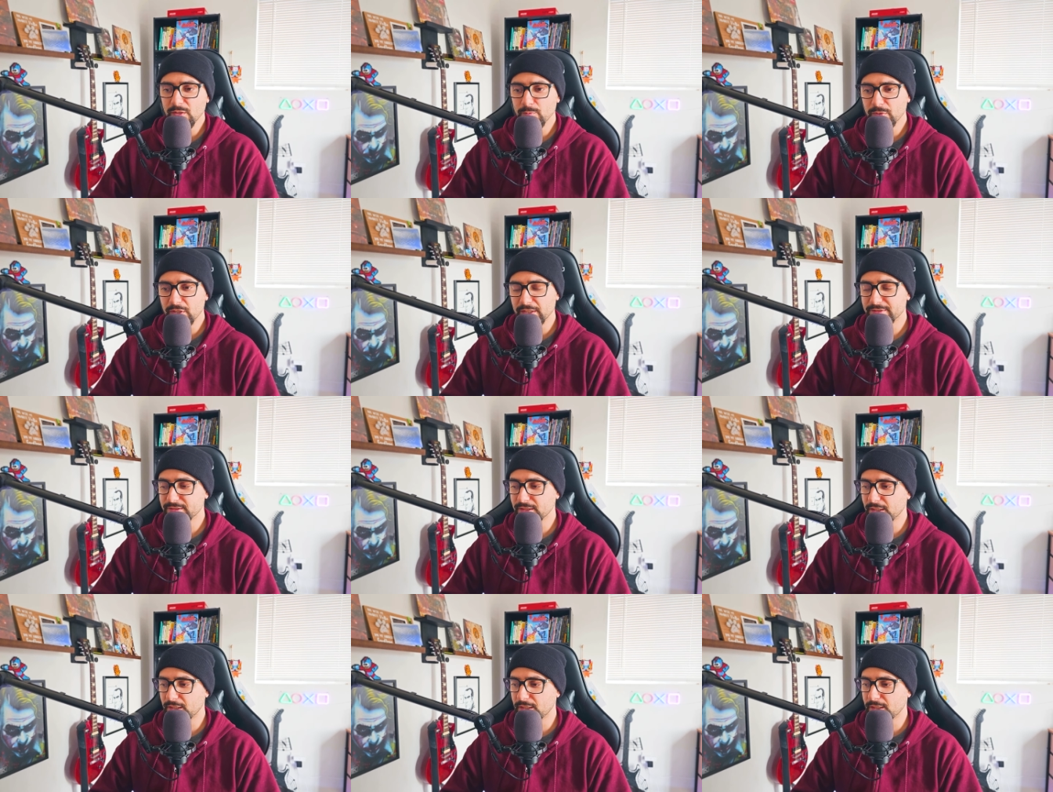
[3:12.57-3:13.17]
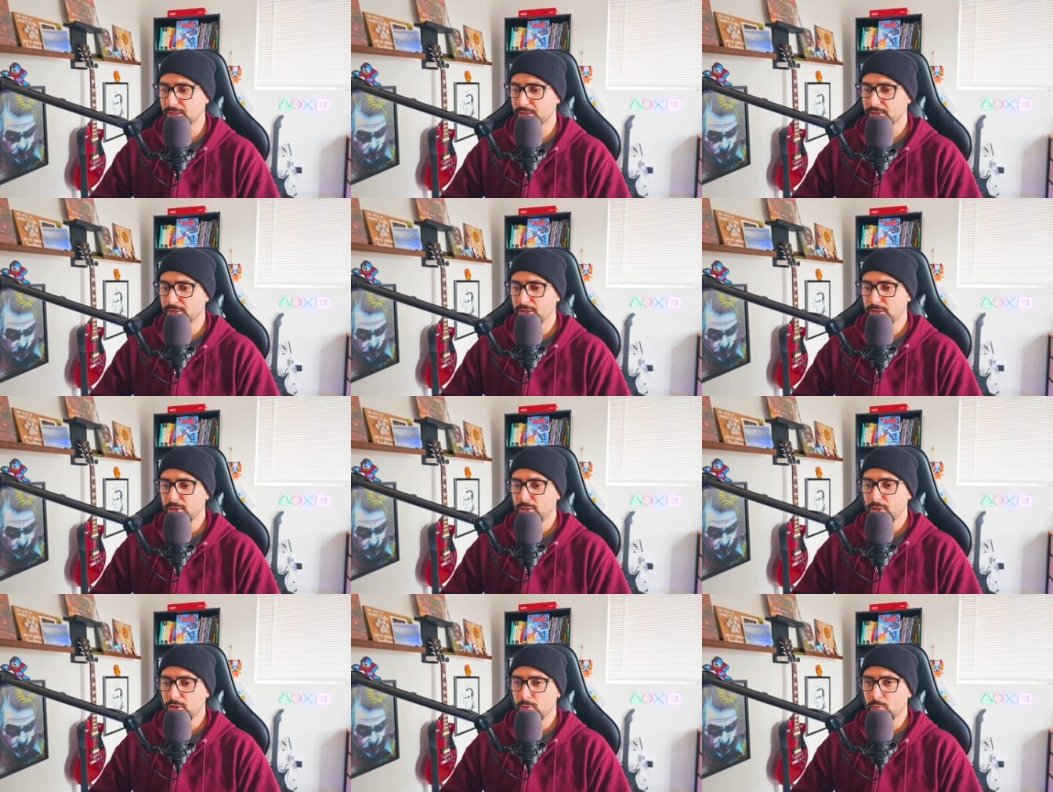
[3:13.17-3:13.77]
but uh,
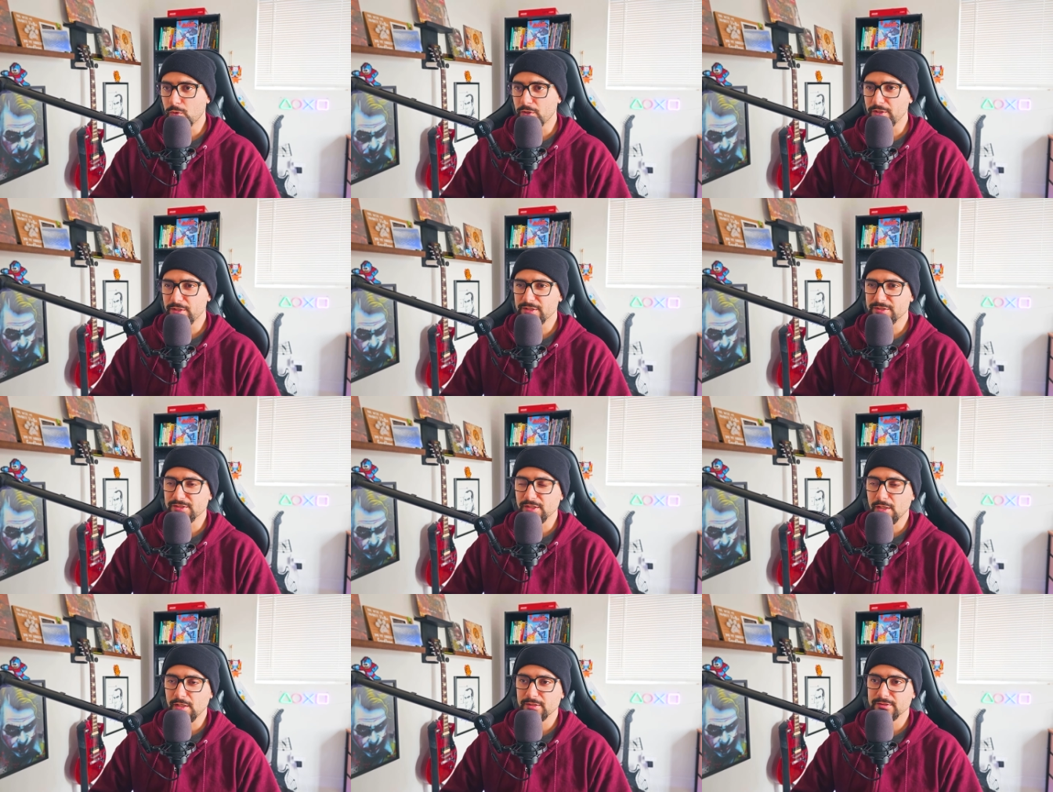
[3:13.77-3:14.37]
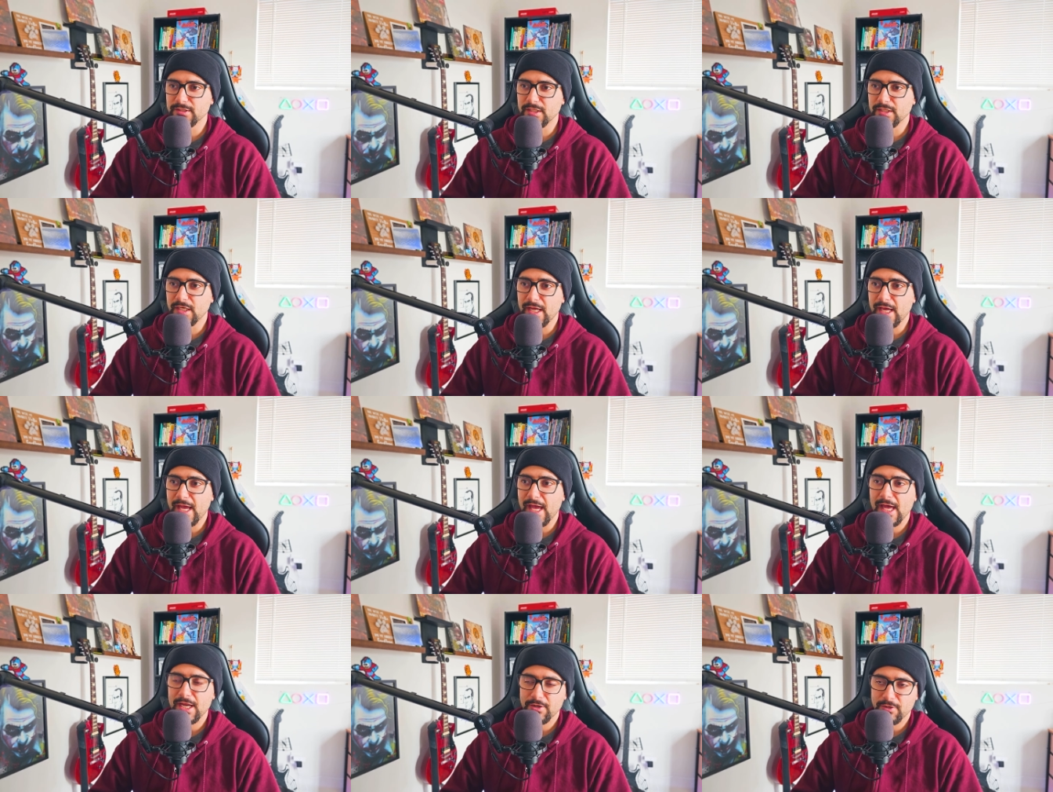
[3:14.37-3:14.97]
one of the songs that I
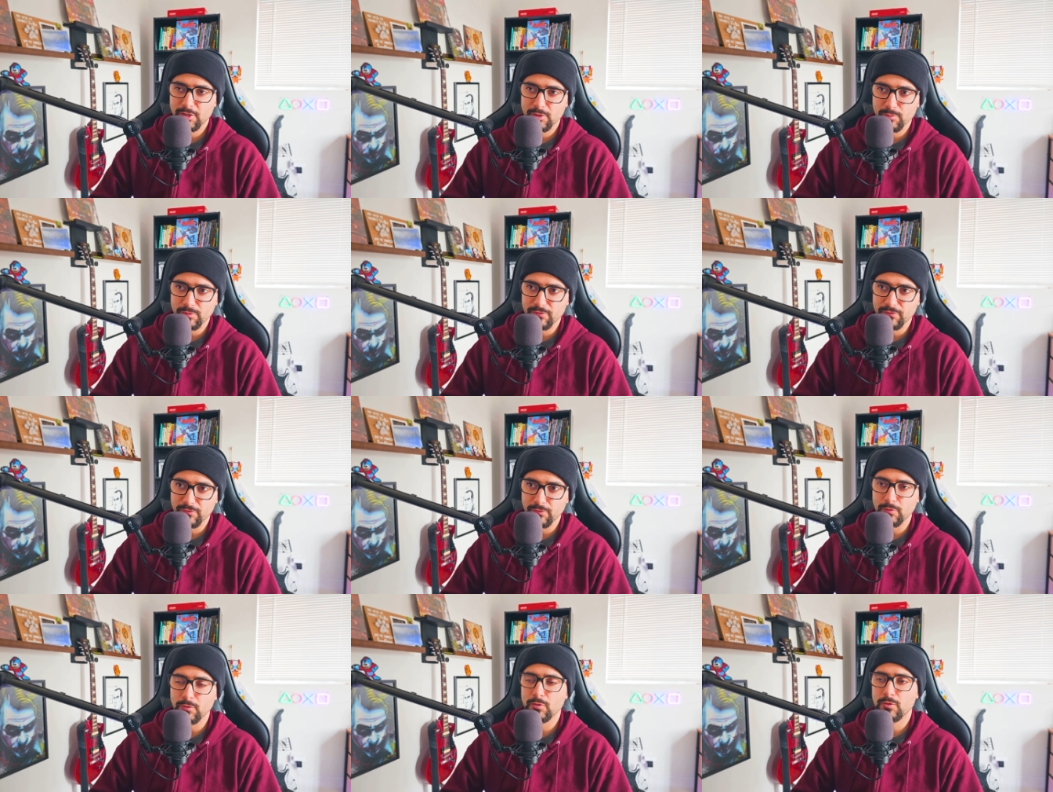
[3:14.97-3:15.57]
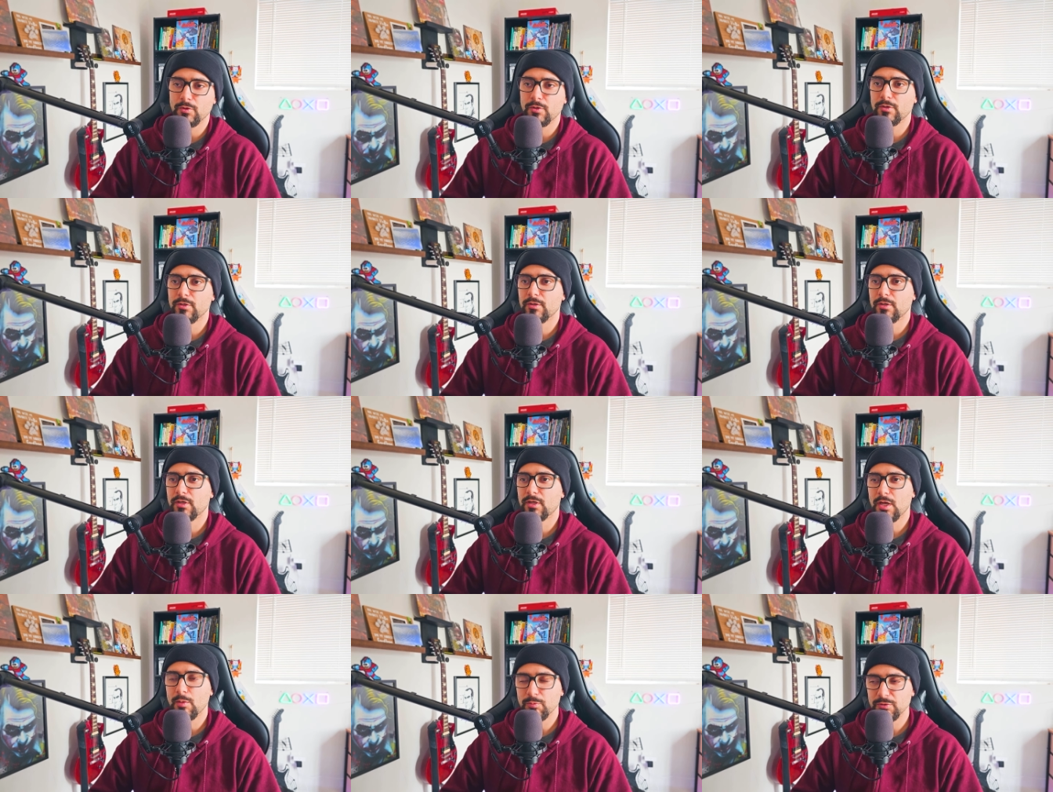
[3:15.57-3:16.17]
had heard
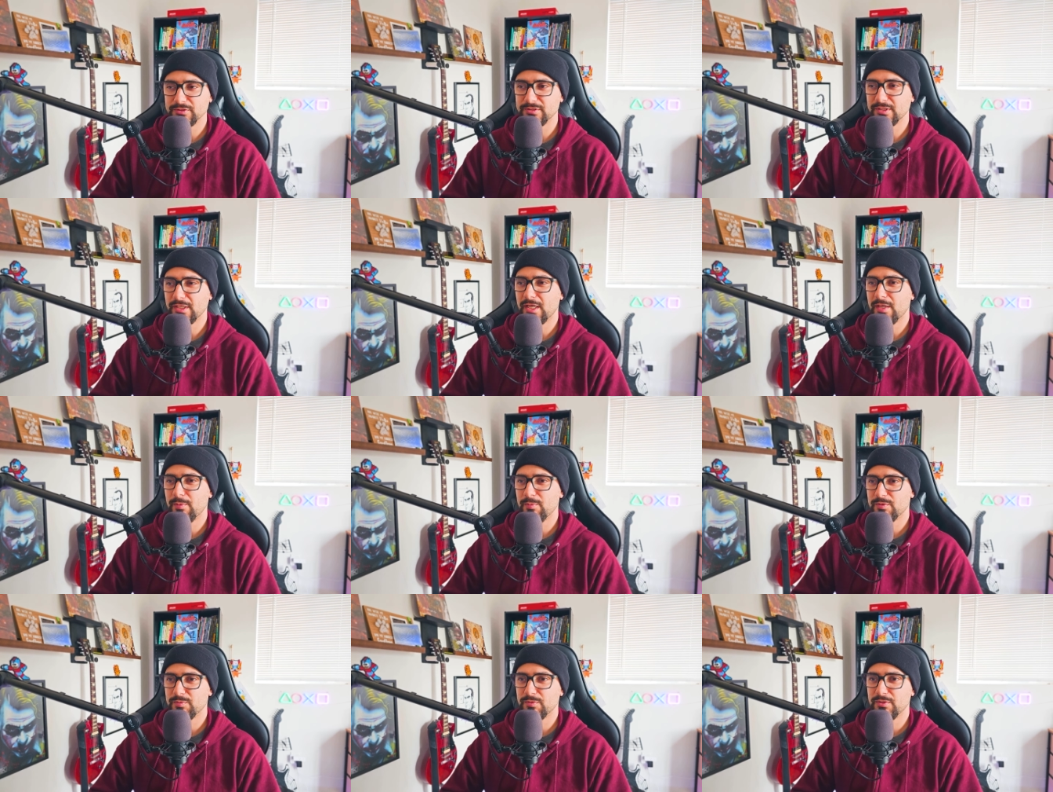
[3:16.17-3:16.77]
before a couple times,